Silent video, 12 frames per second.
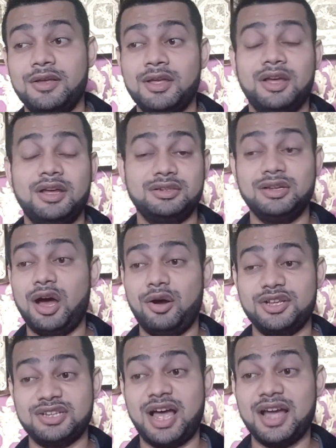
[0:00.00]
Now,
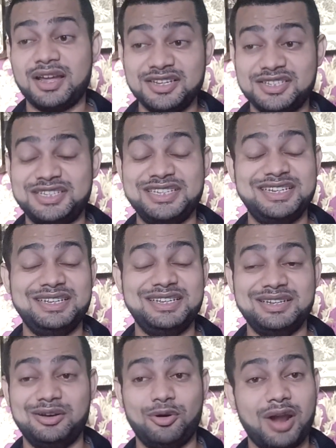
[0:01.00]
as I can see,
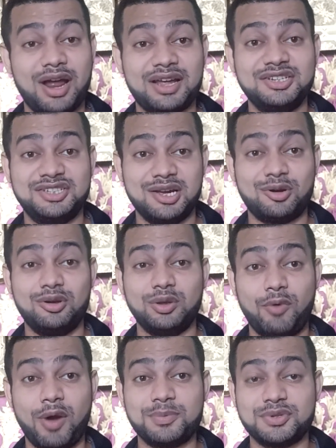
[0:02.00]
or I can check on the
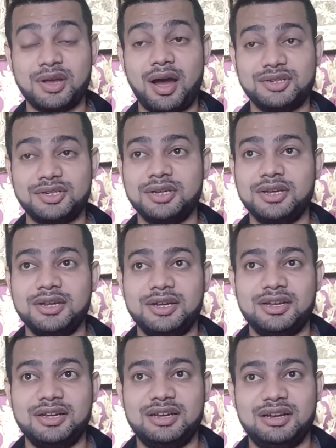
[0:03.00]
website,
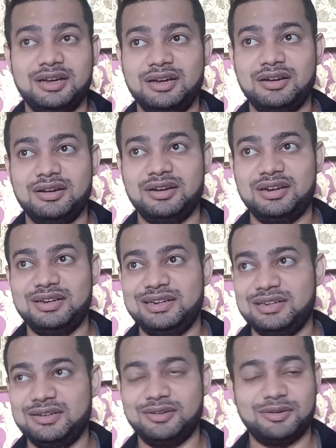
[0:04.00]
uh,
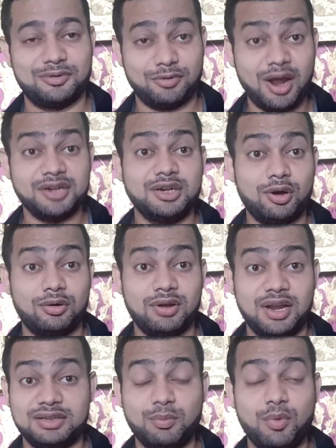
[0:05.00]
right now
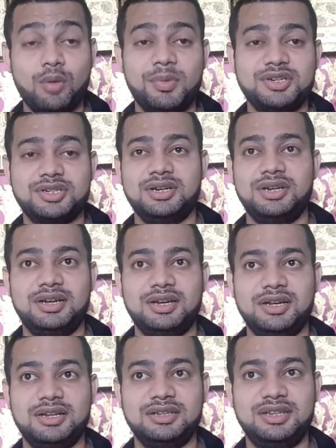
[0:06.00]
at the moment
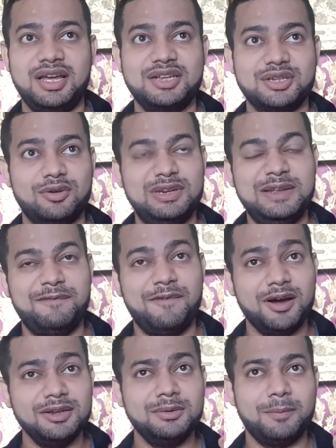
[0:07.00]
there is only
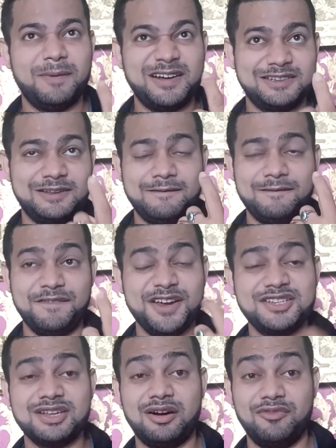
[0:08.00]
1 month
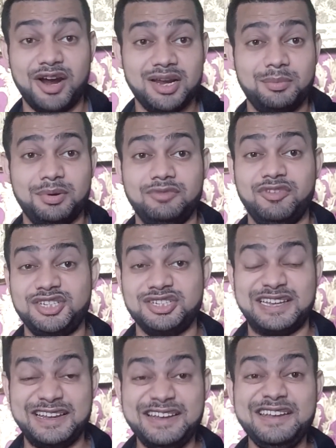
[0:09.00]
visa available, which
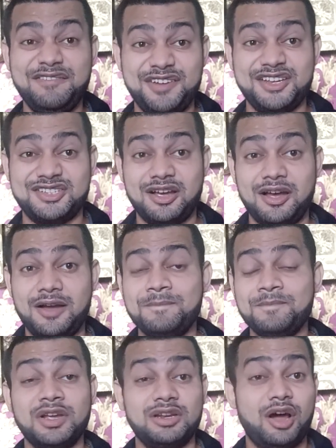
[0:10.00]
is e-visa.
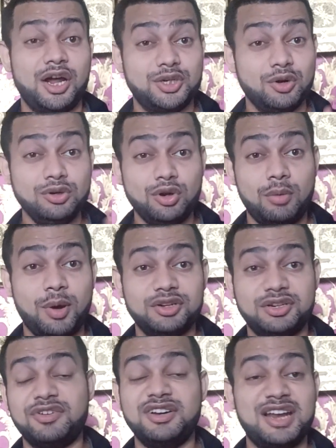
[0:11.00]
Now I don't know about
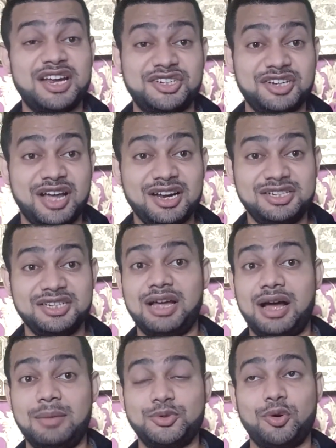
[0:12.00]
different nationality.
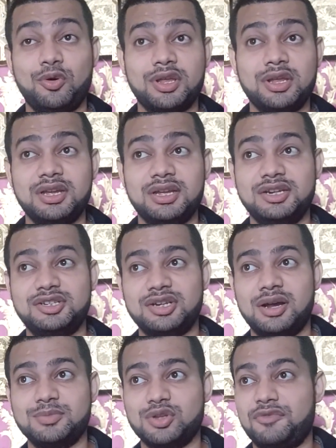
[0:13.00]
I'm talking in
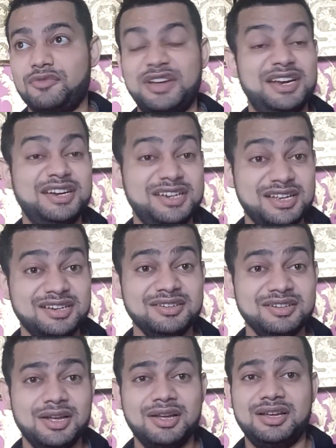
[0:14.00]
terms of Indian.
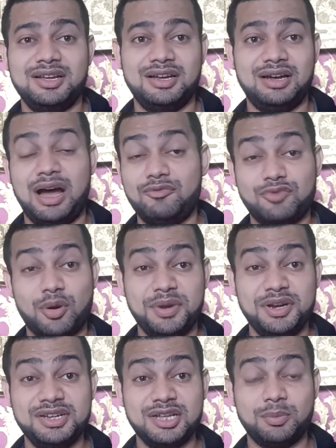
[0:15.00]
I'm from
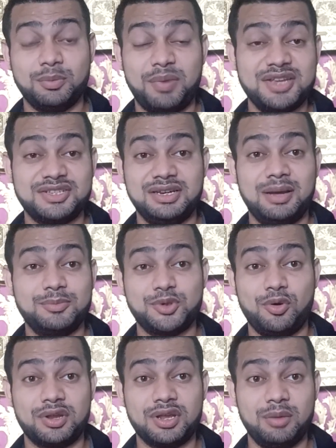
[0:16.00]
India, so basically I'm
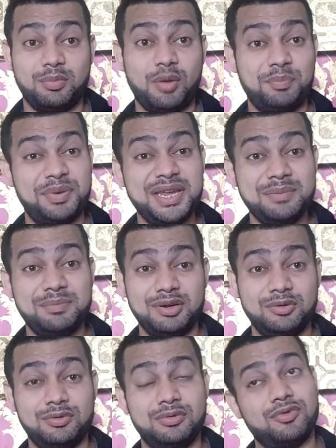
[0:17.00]
talking about people
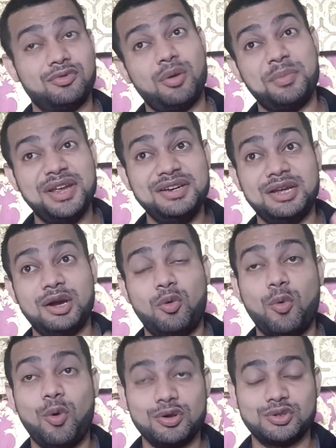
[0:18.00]
from India who
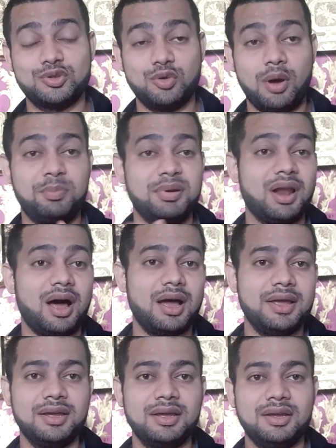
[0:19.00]
wants to apply
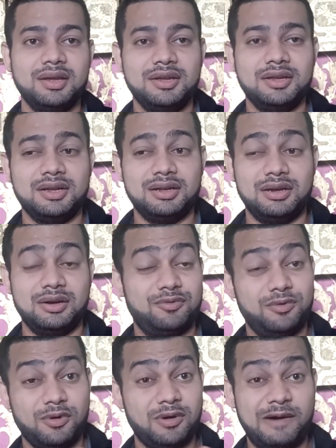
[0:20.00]

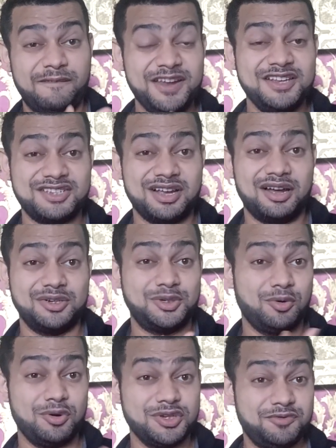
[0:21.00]
for a visa,
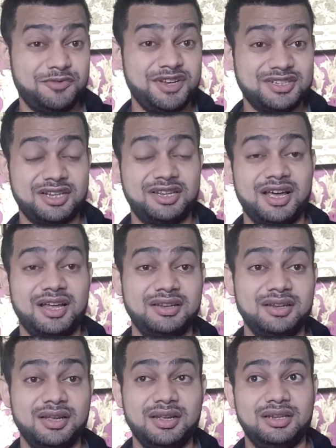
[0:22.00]
tourist visa. Then
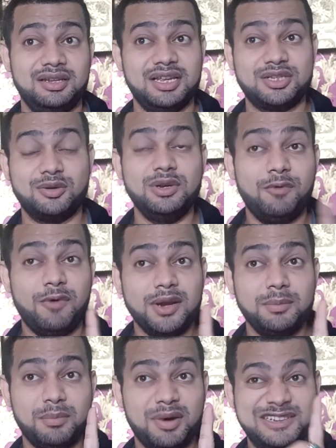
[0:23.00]
there's only
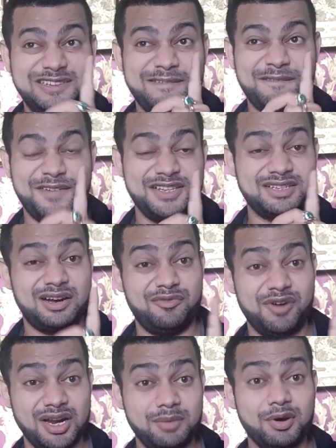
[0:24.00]
1 month visa
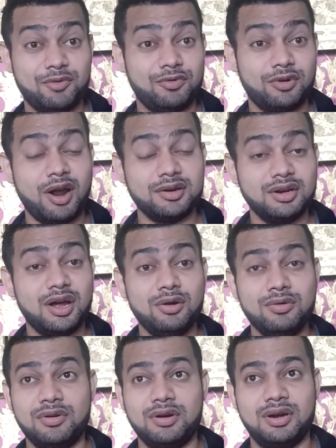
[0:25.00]
available right
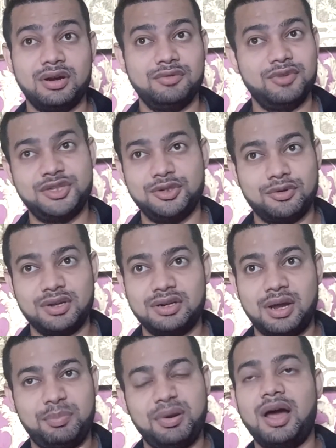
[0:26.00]
now, which you can
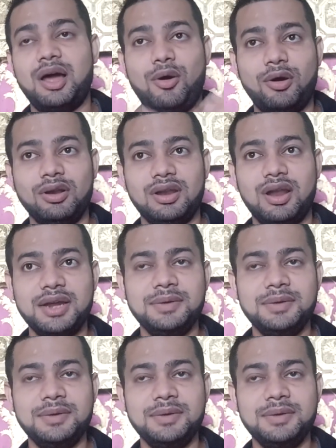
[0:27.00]
apply online.